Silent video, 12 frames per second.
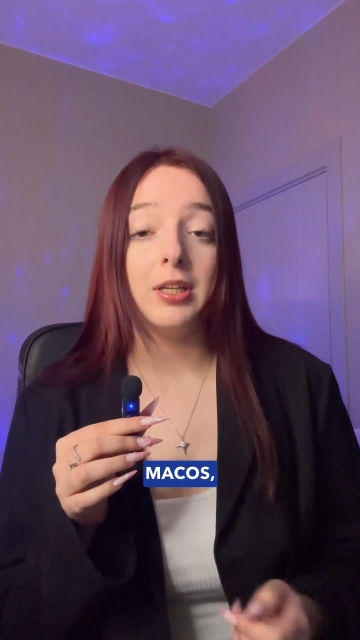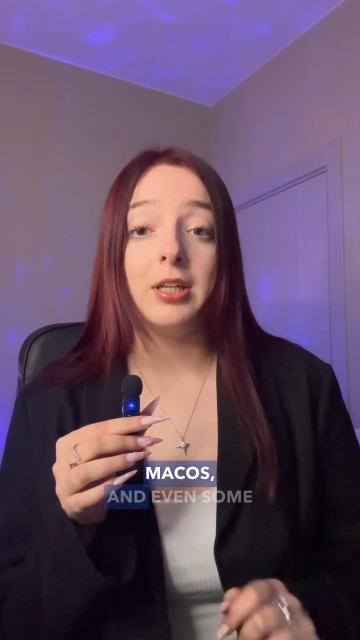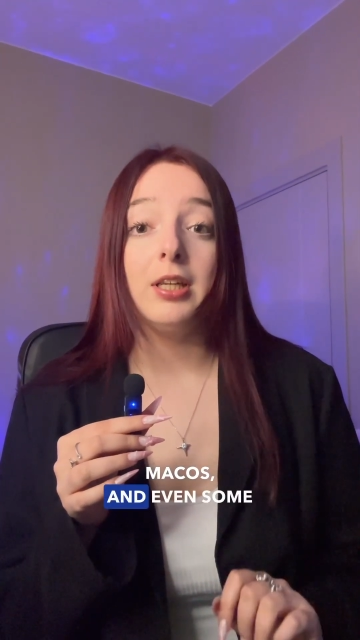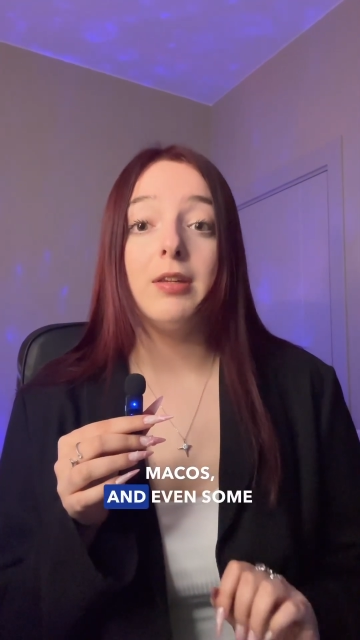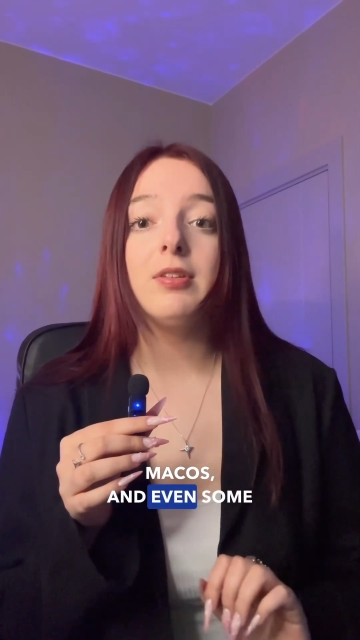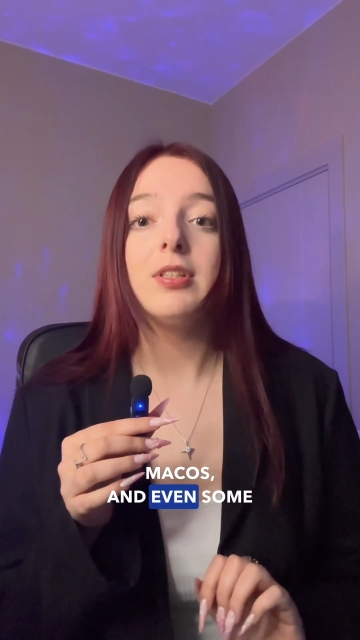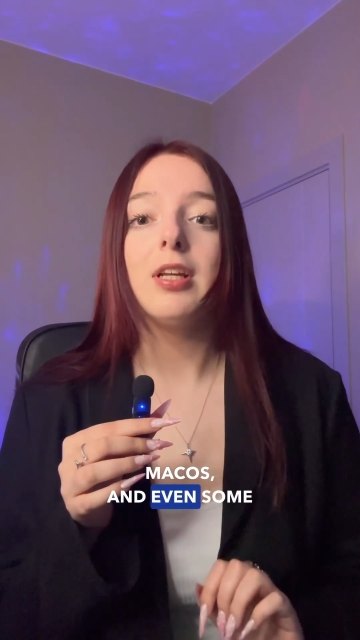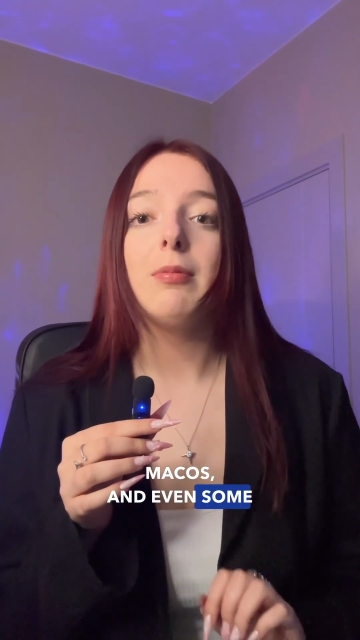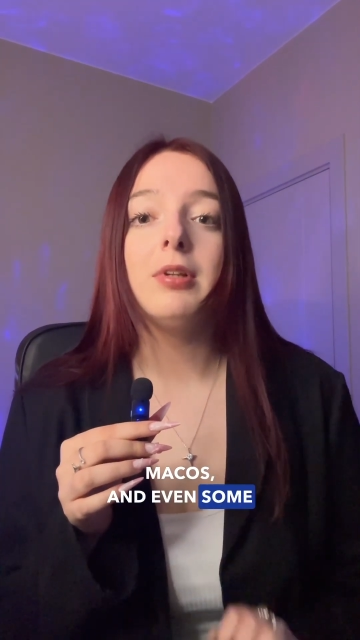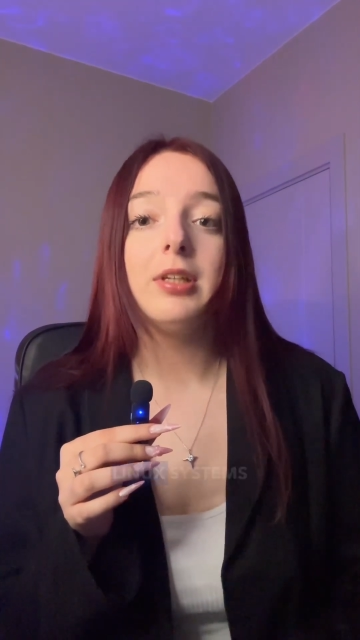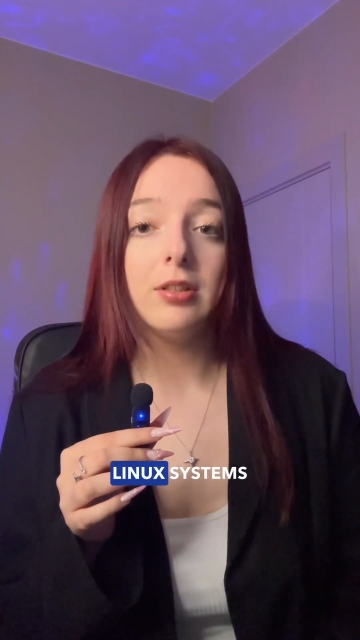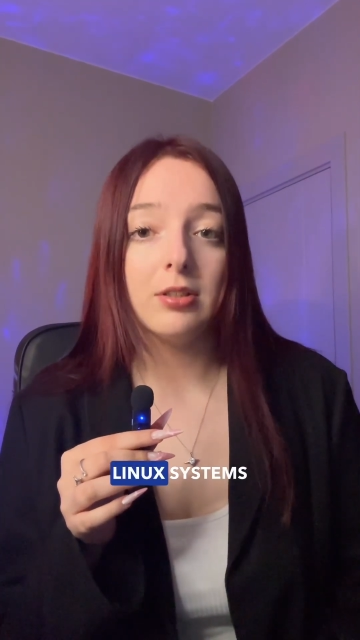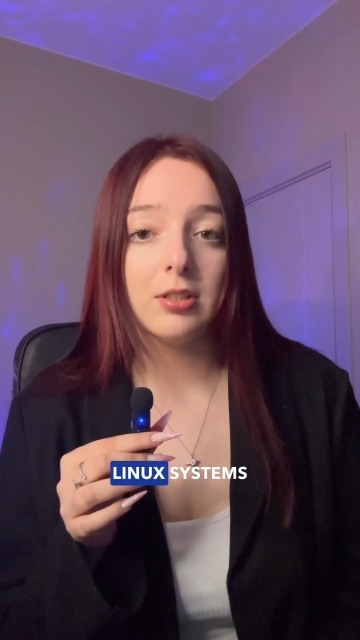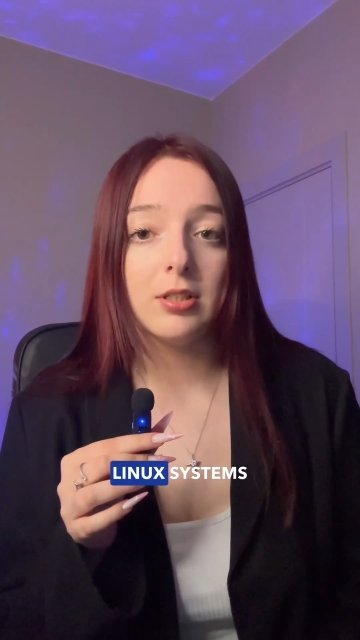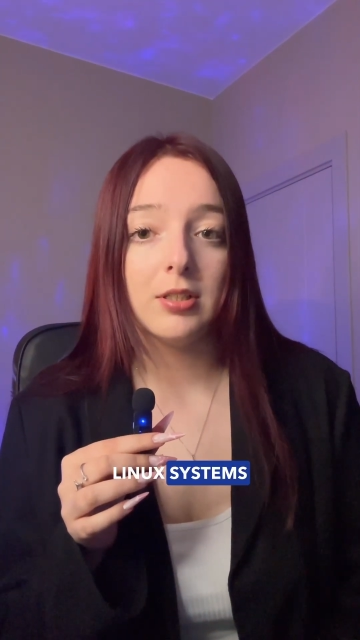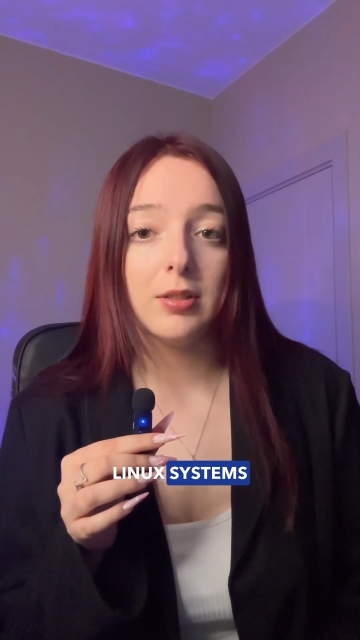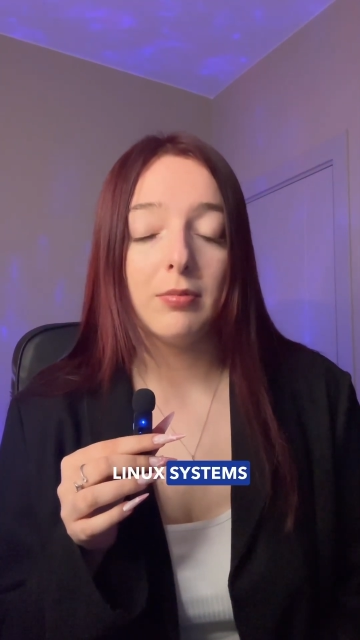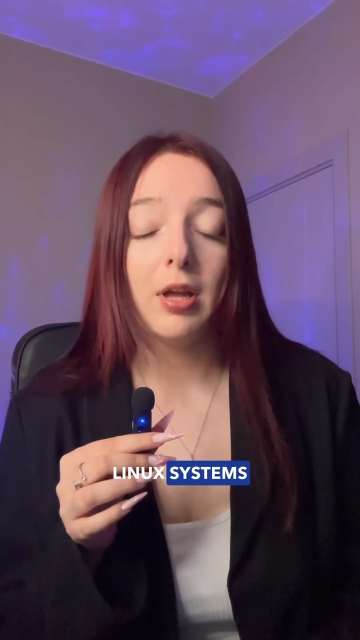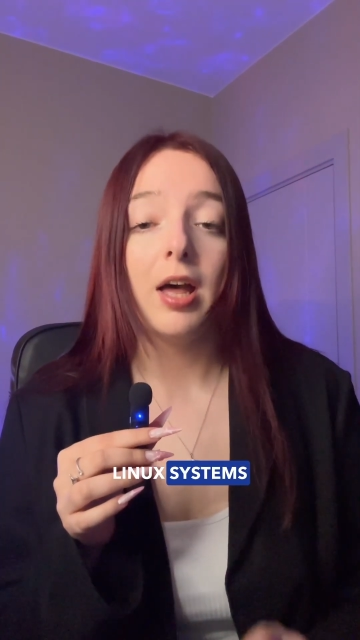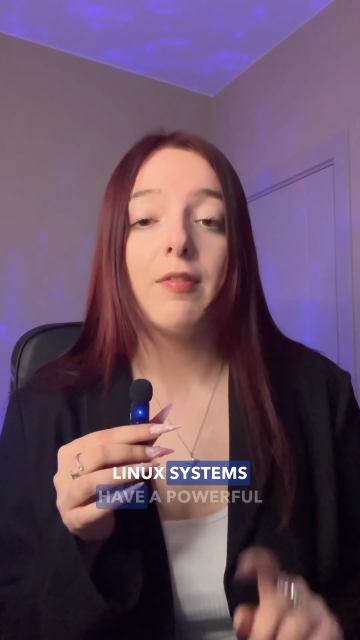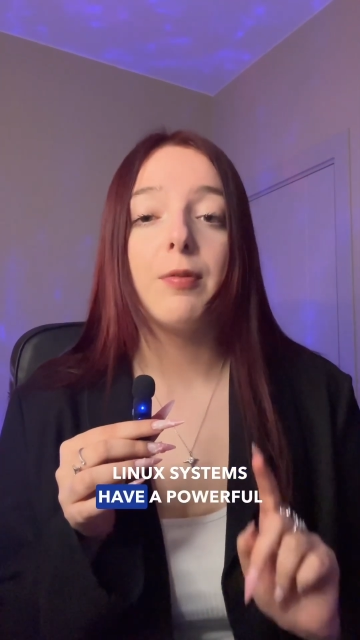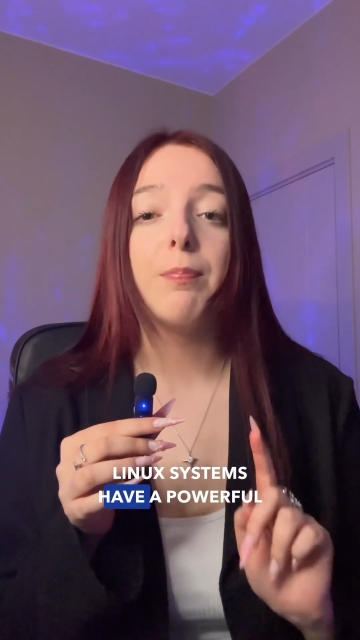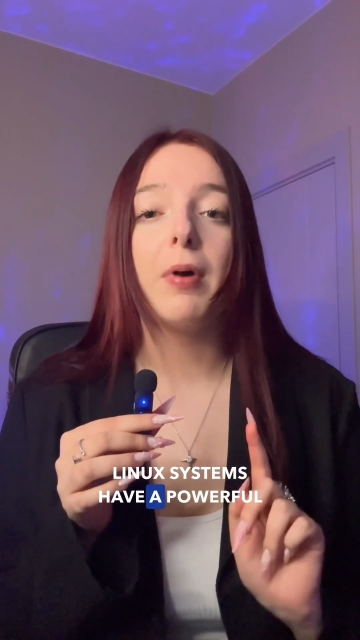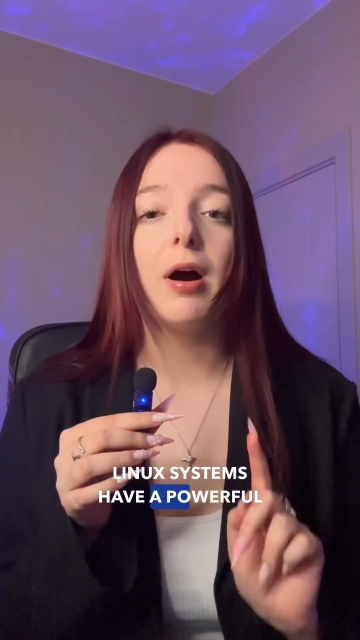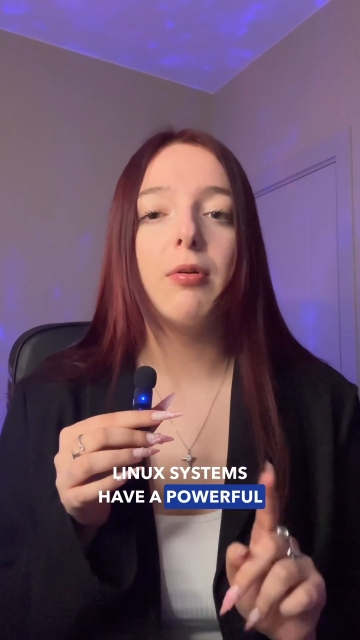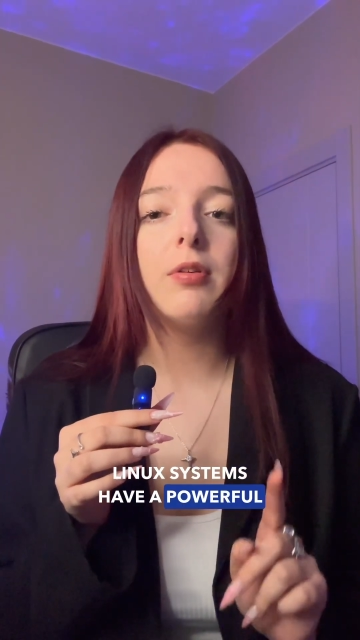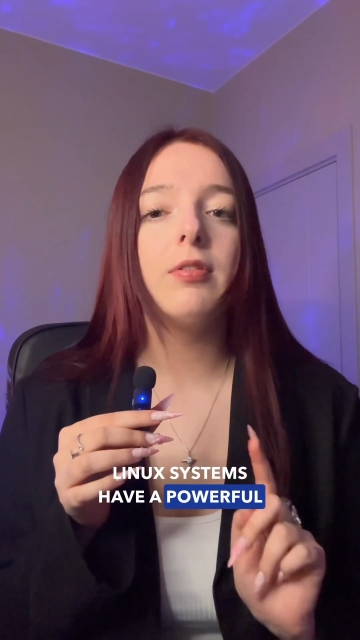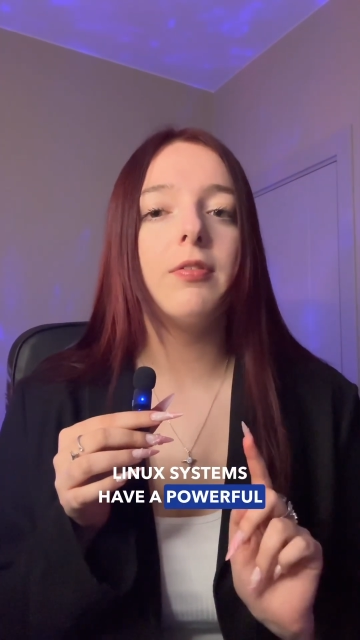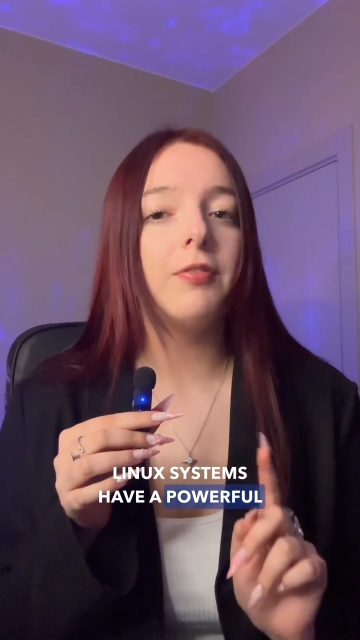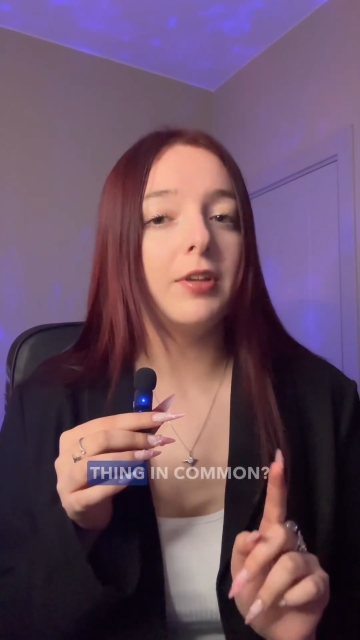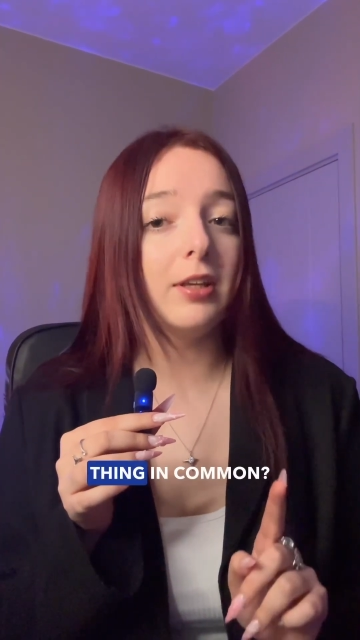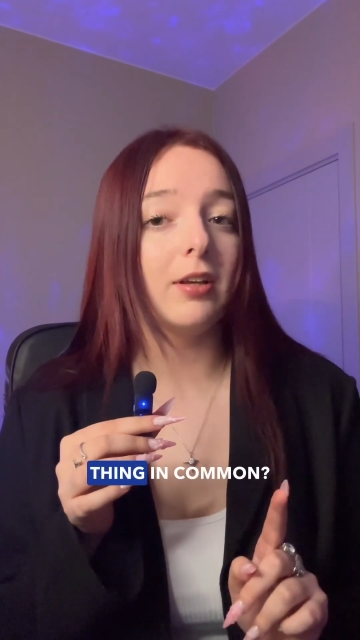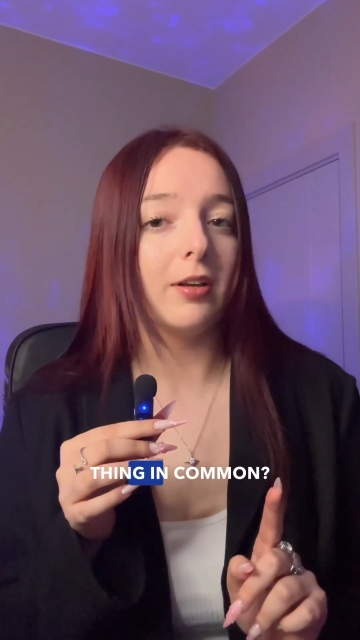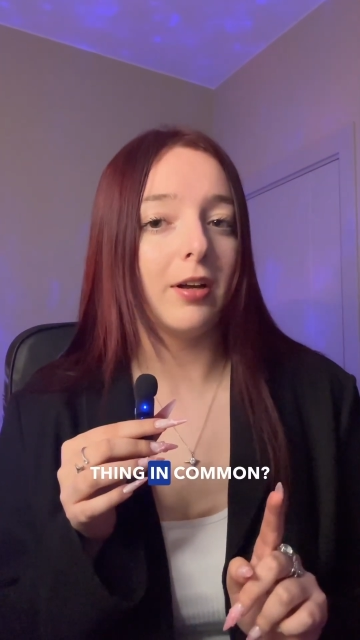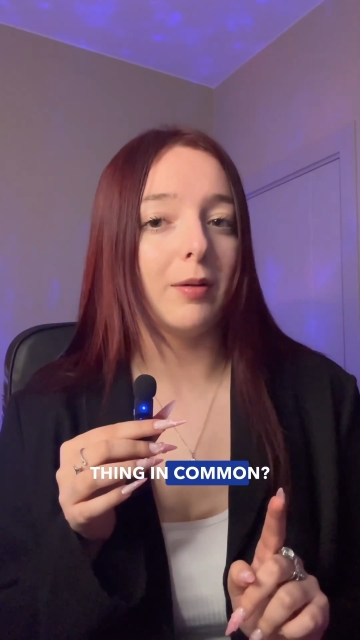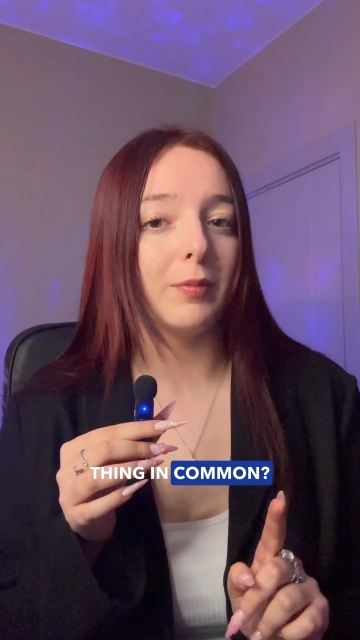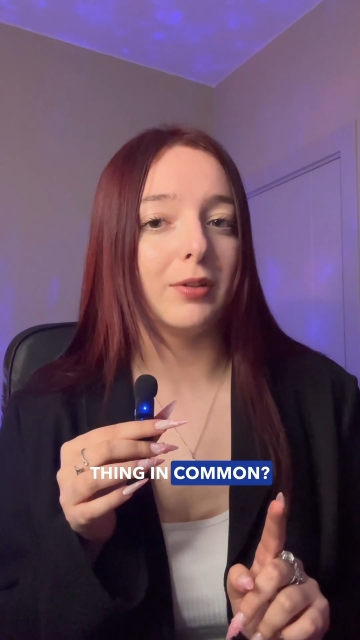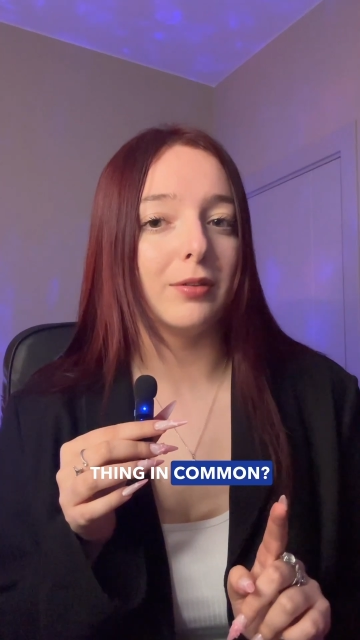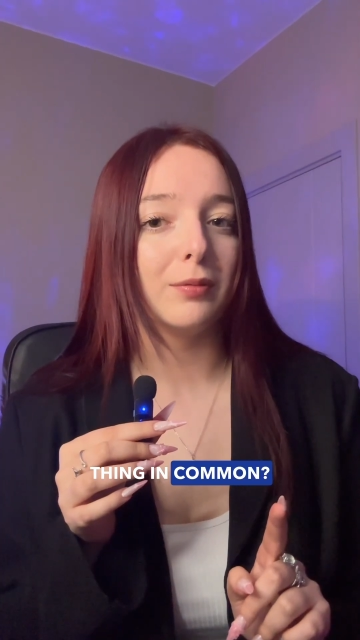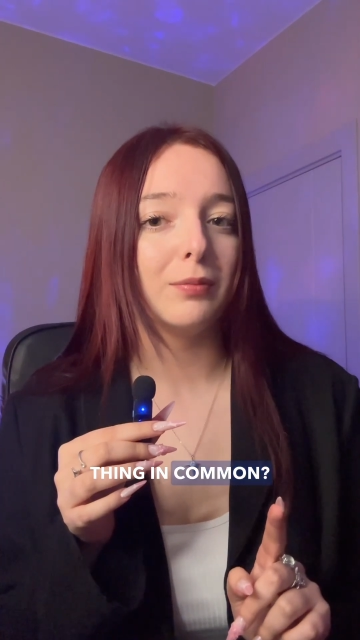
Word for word: and even some Linux systems have a powerful thing in common?